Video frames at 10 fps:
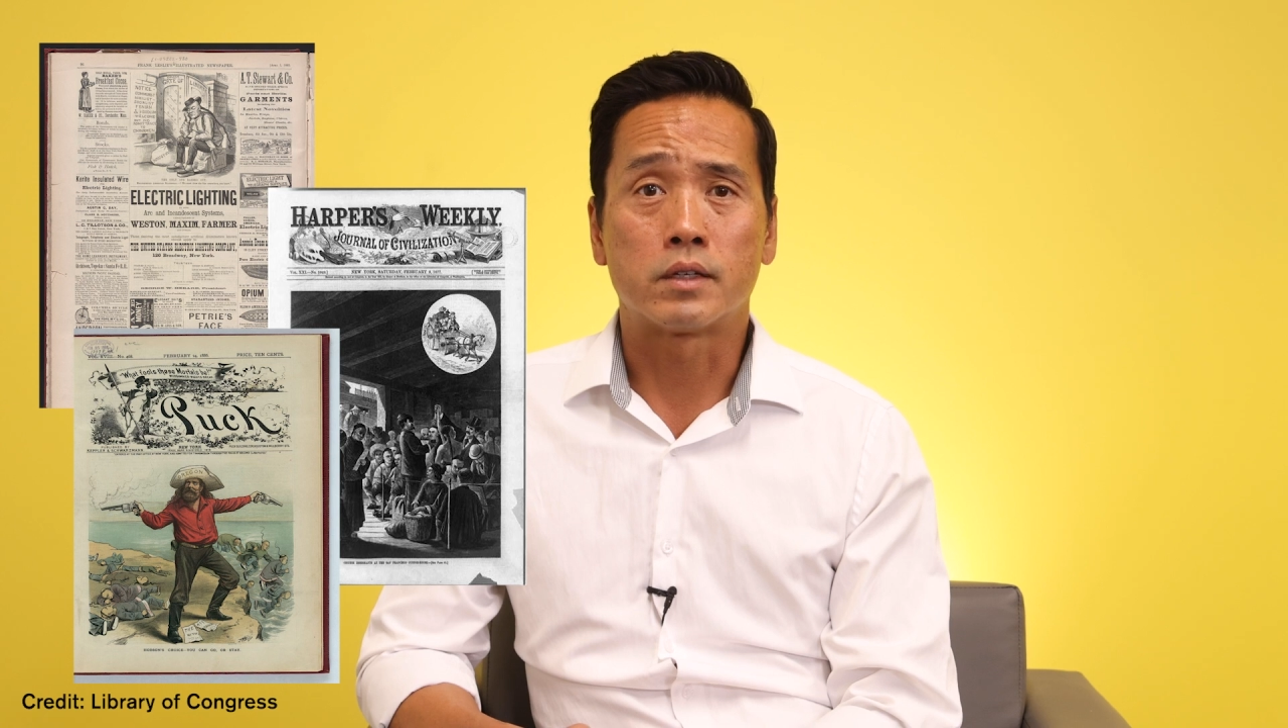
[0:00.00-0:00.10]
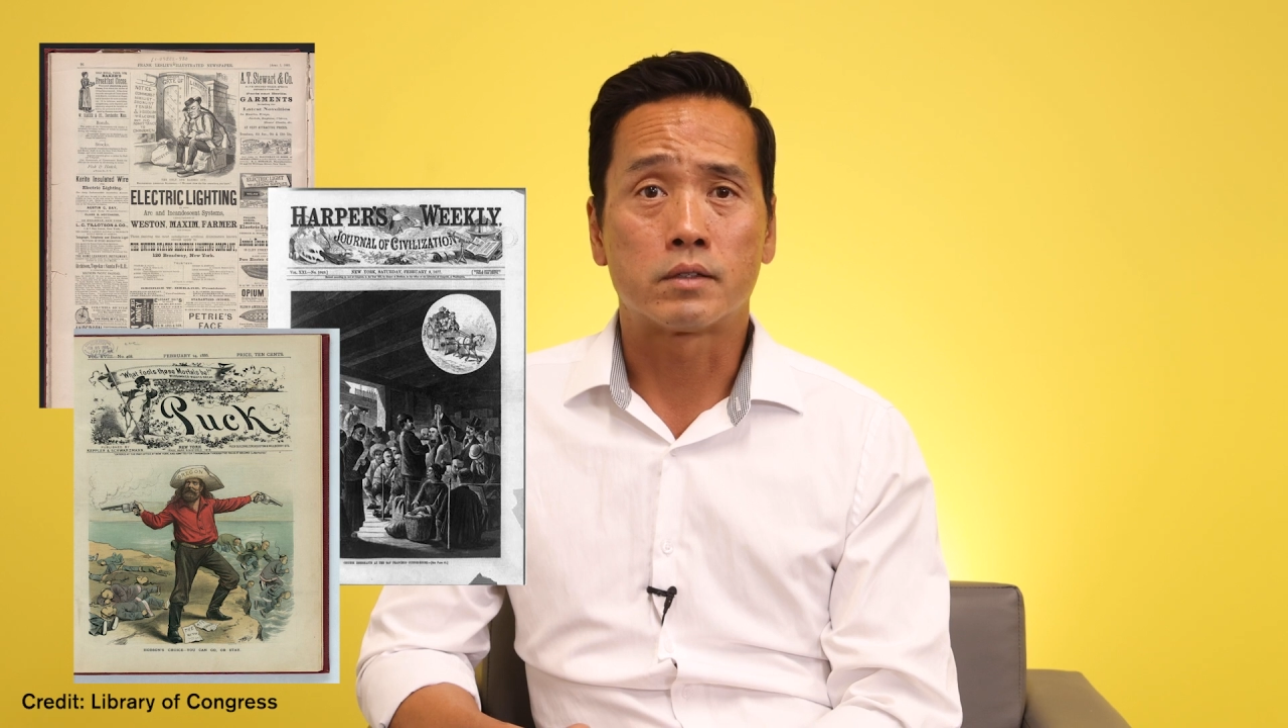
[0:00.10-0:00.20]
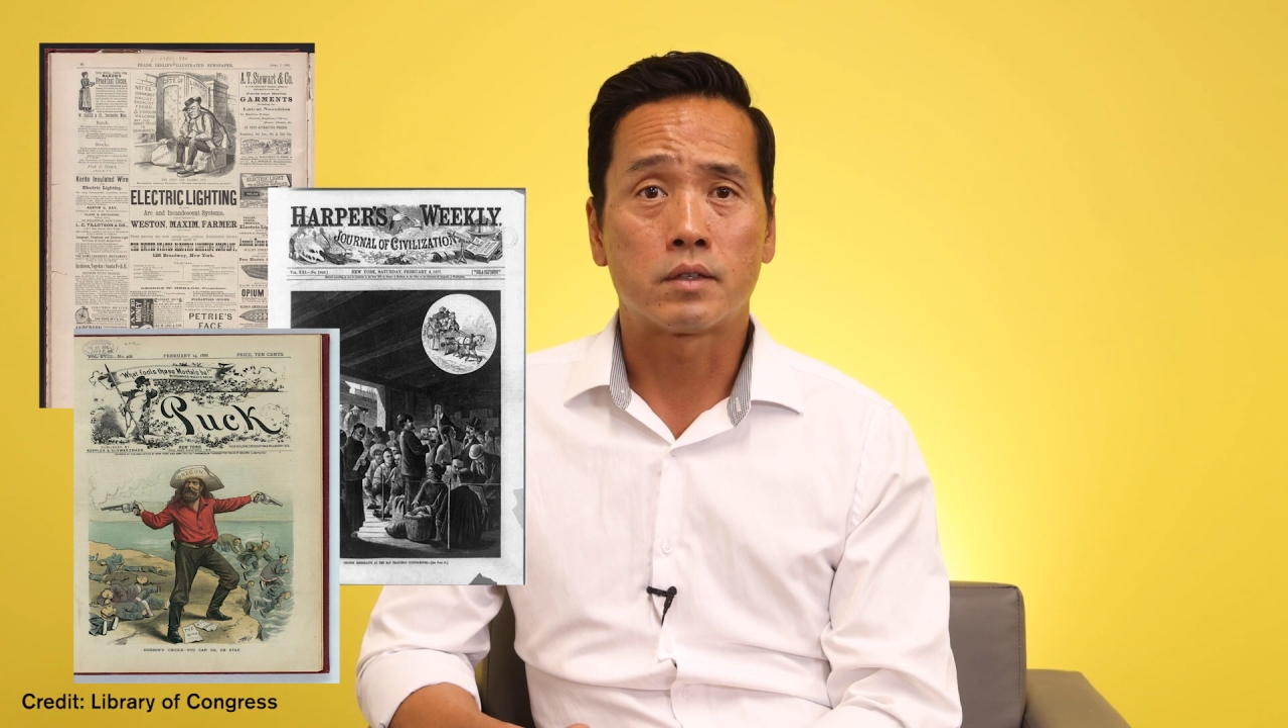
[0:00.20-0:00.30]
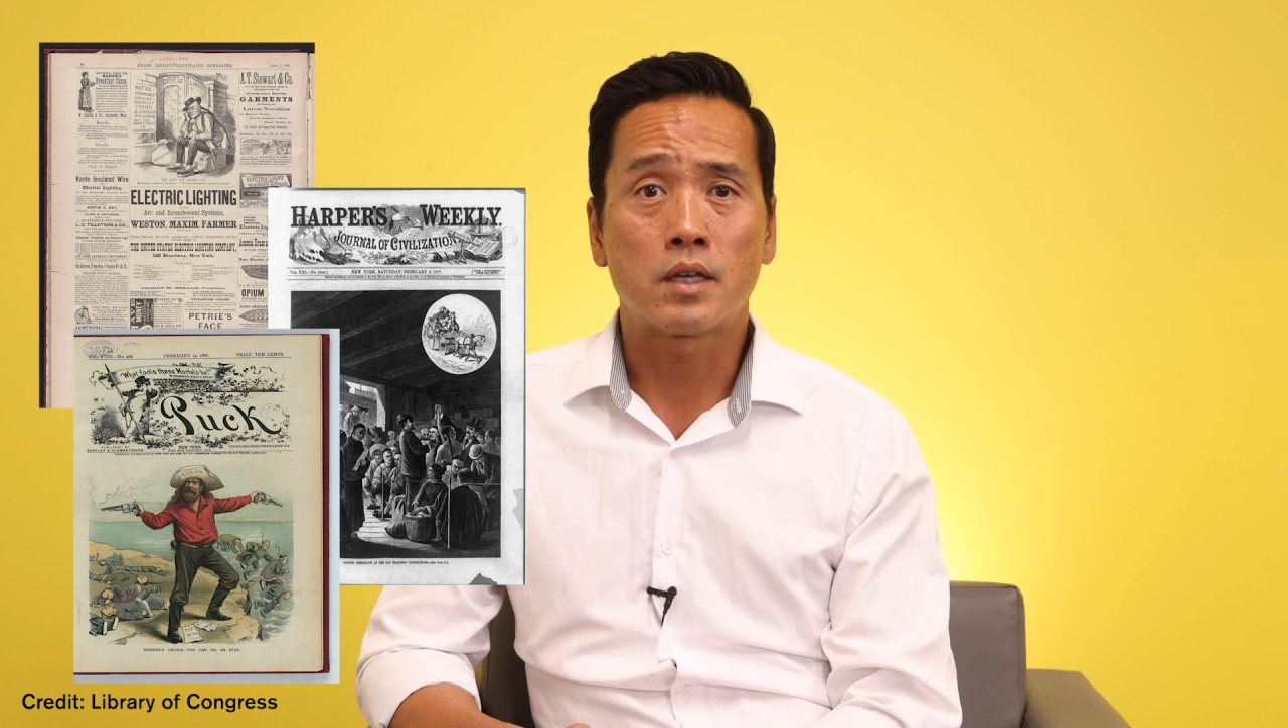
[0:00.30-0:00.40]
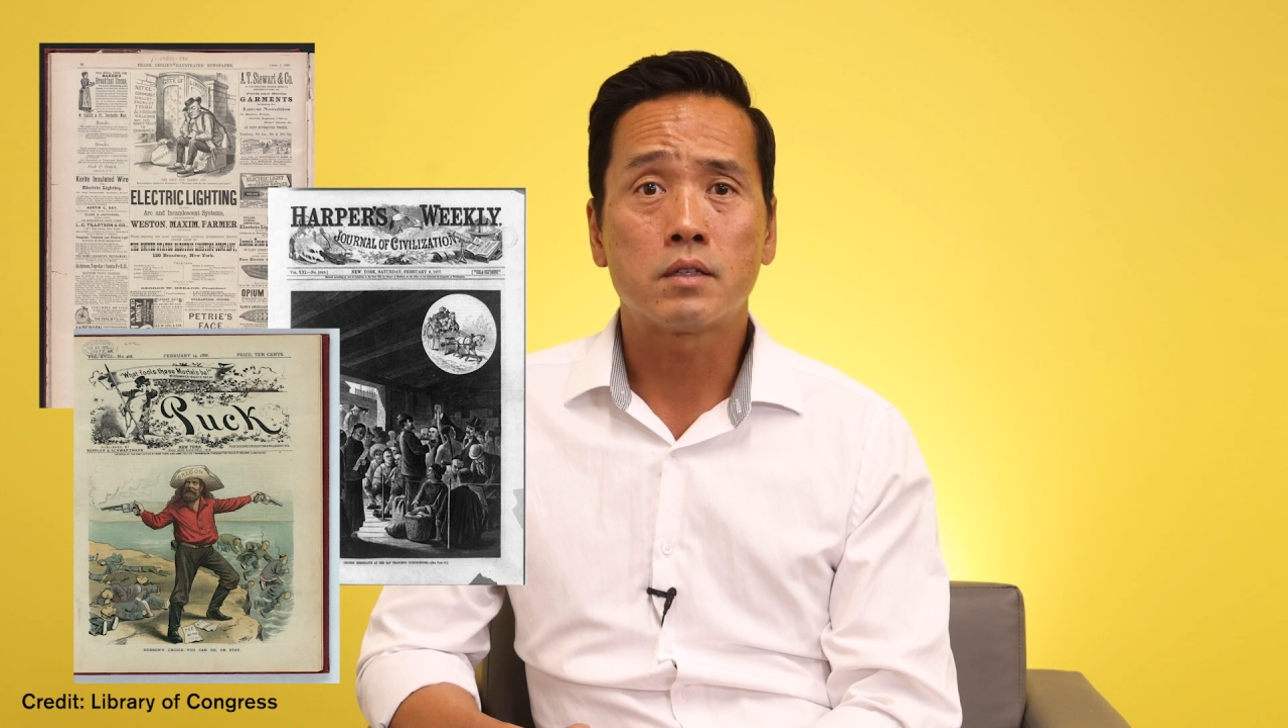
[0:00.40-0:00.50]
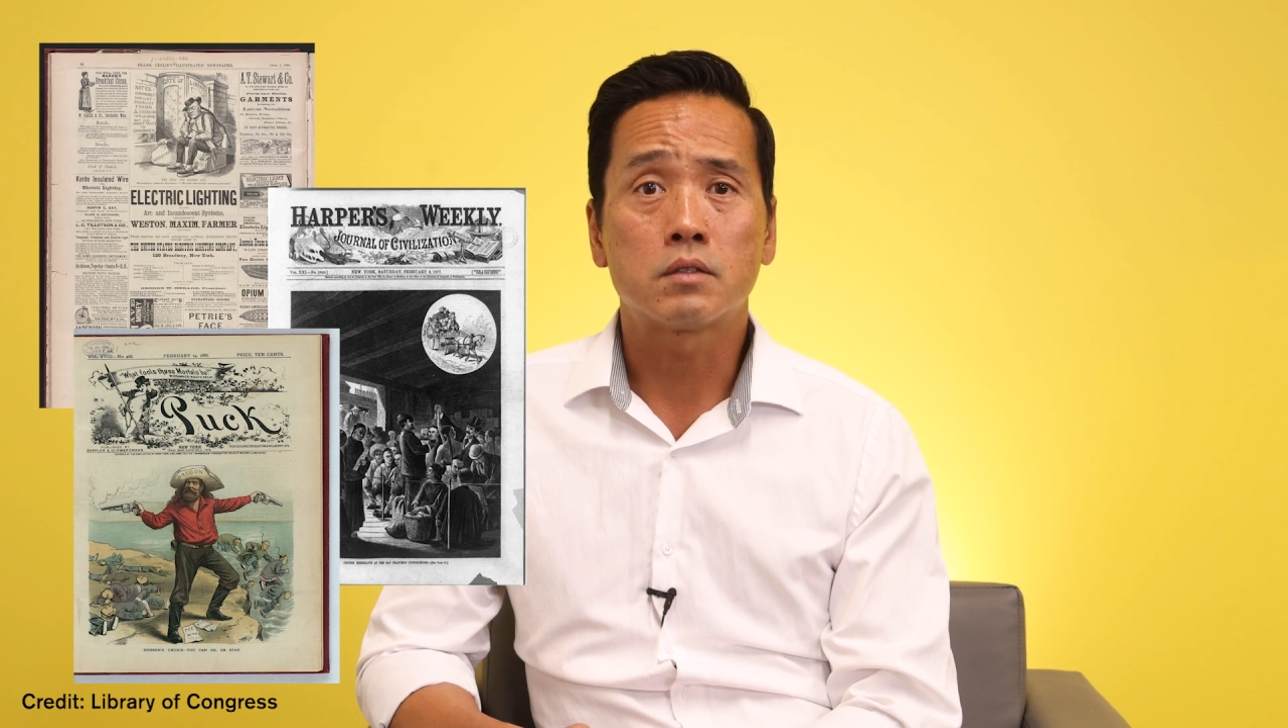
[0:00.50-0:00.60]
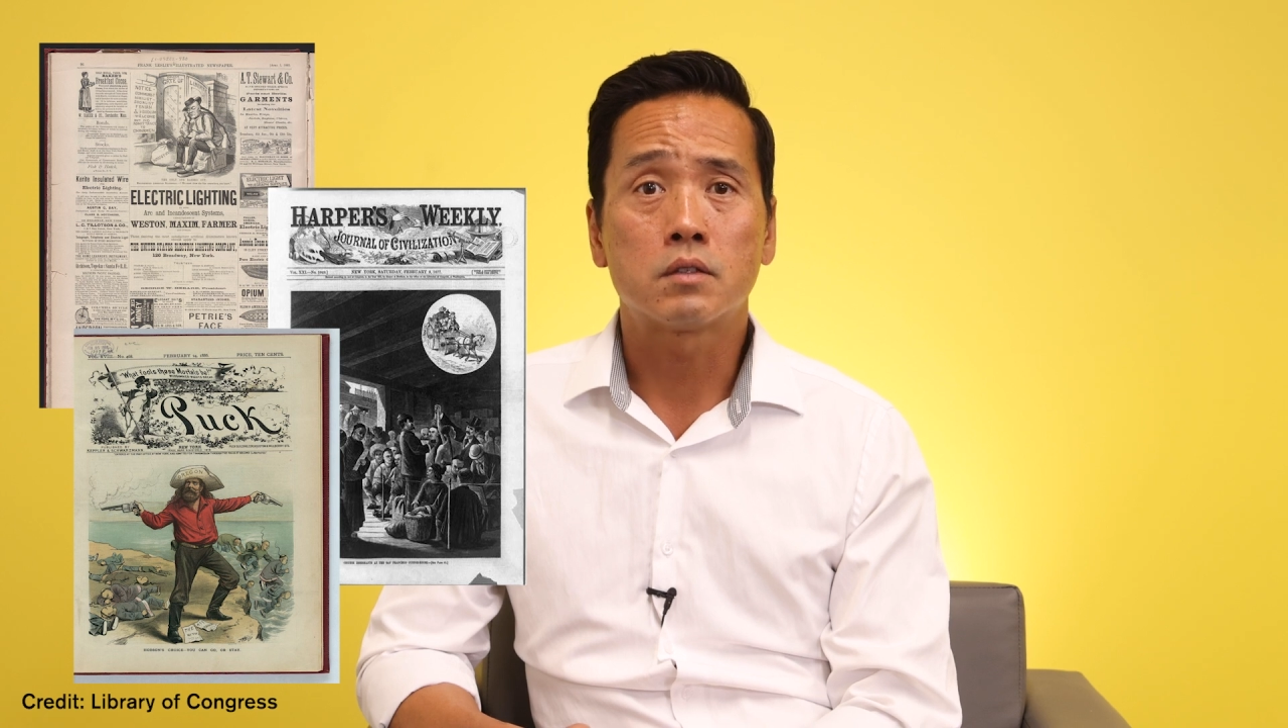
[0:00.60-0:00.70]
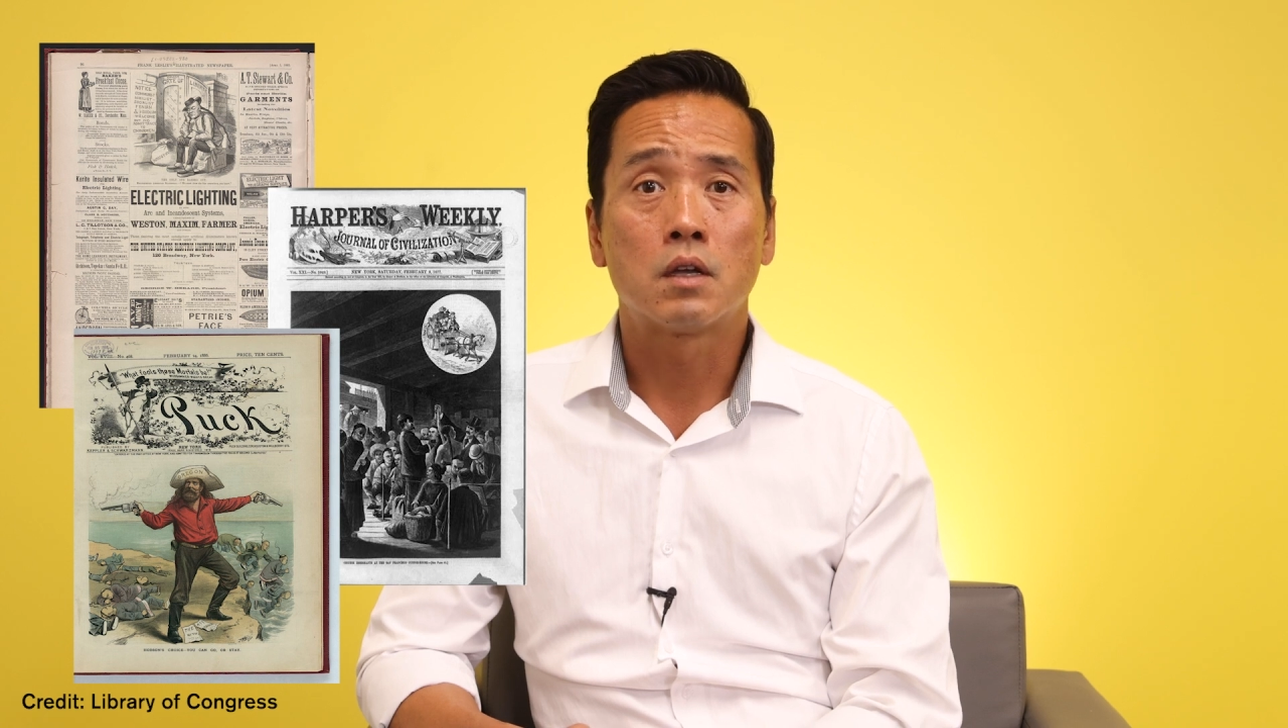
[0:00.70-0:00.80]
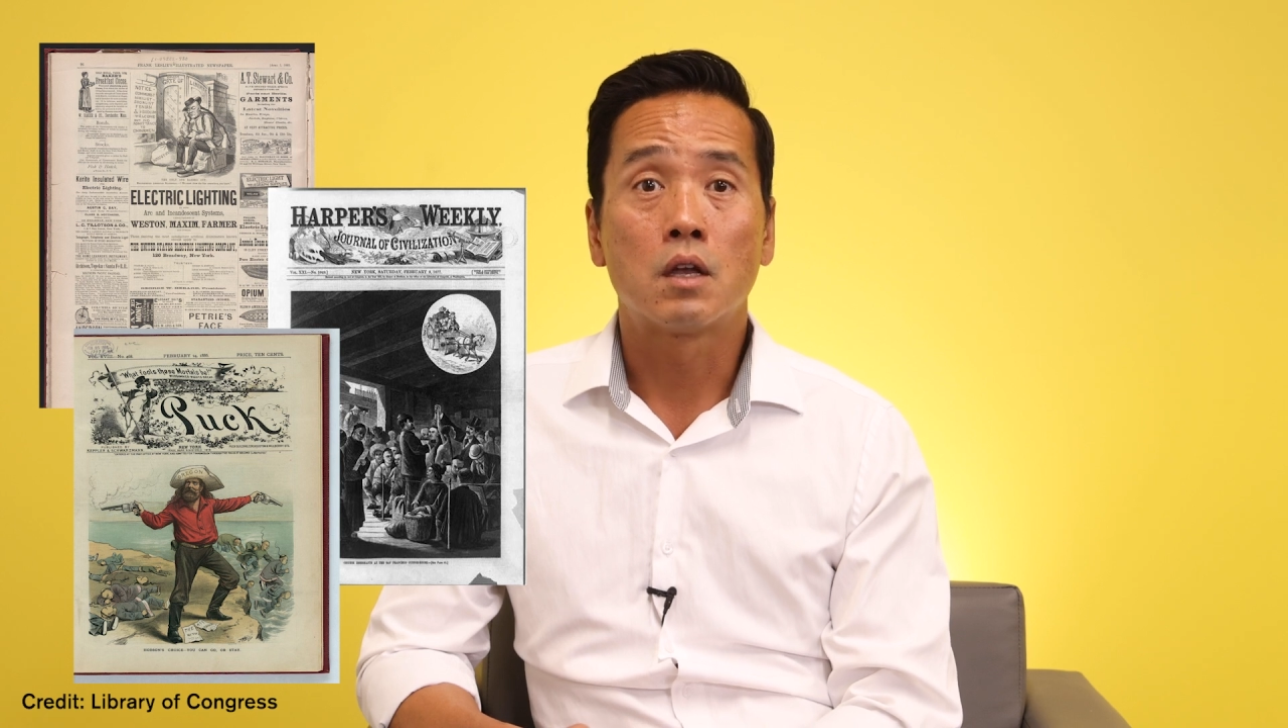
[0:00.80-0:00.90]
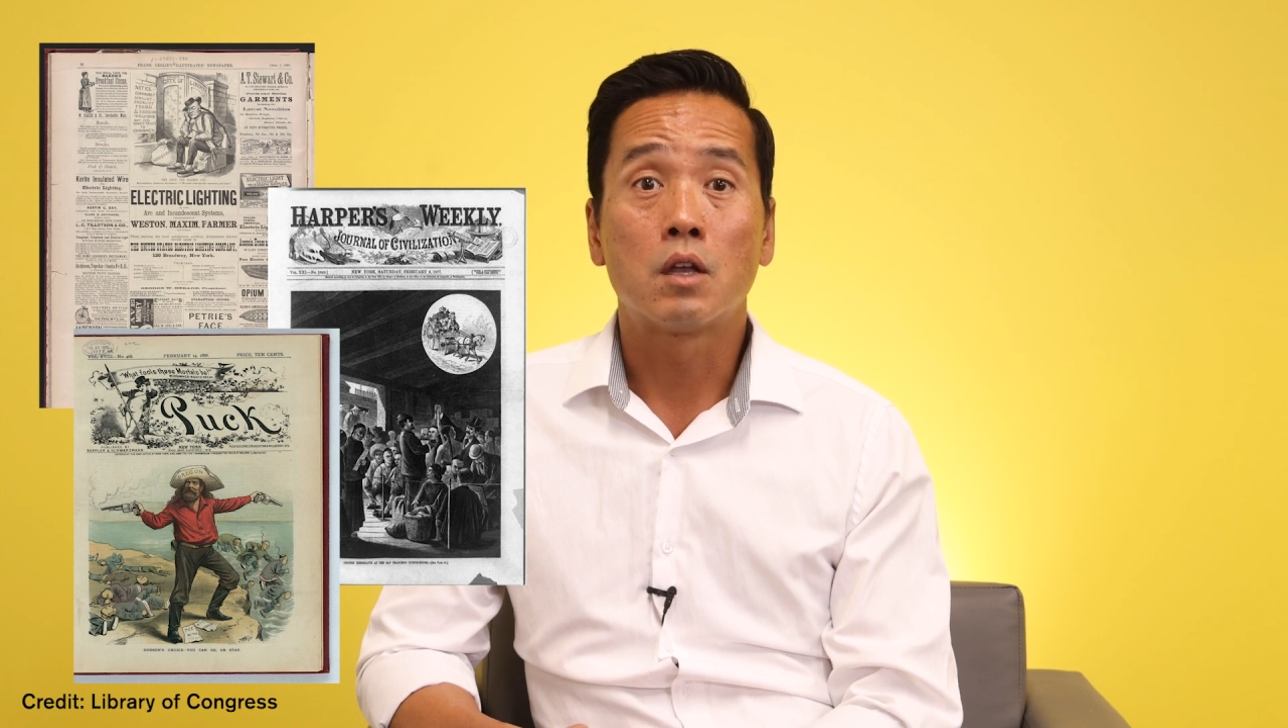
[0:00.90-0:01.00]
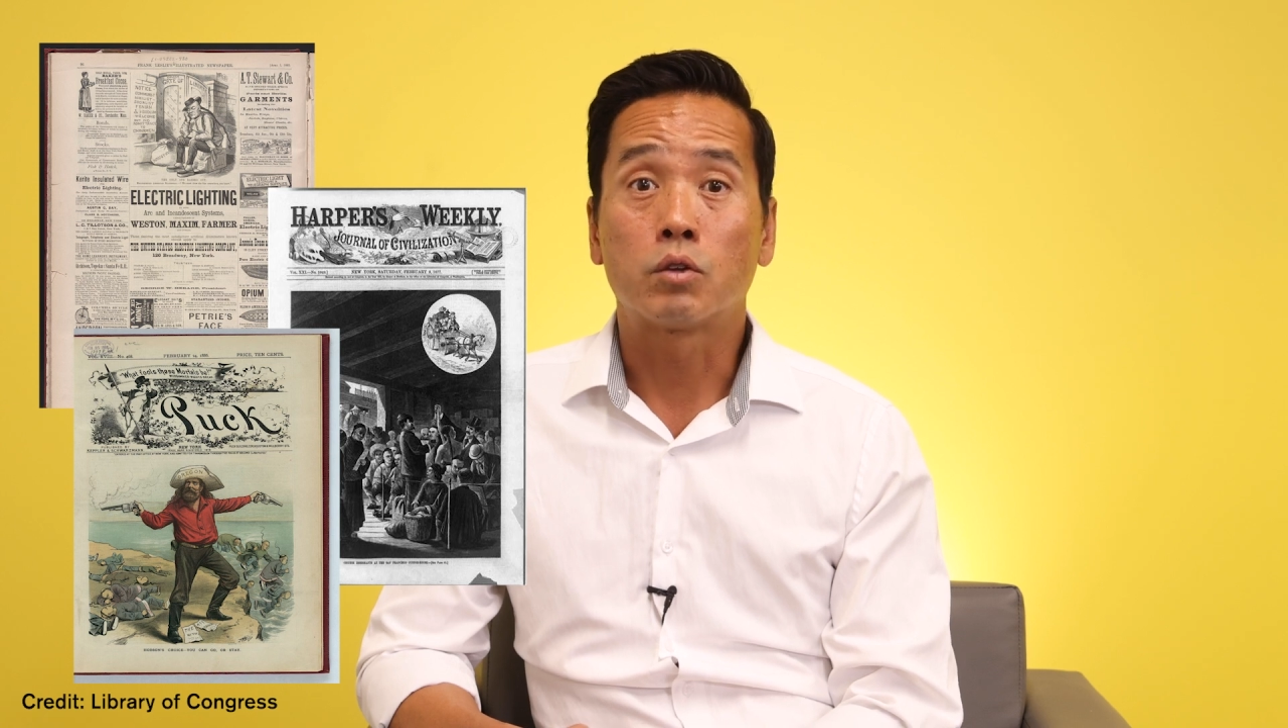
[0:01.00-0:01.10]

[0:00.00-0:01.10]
the United States.